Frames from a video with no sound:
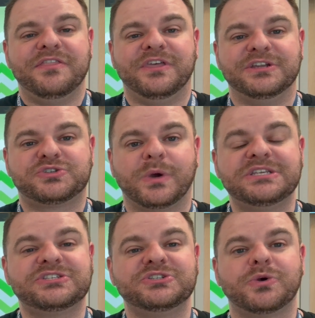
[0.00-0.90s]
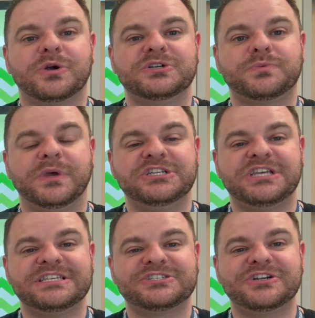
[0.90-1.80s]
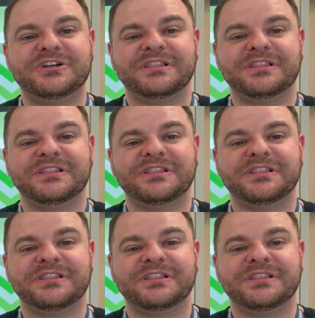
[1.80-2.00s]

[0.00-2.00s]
The choice is yours, Winchester.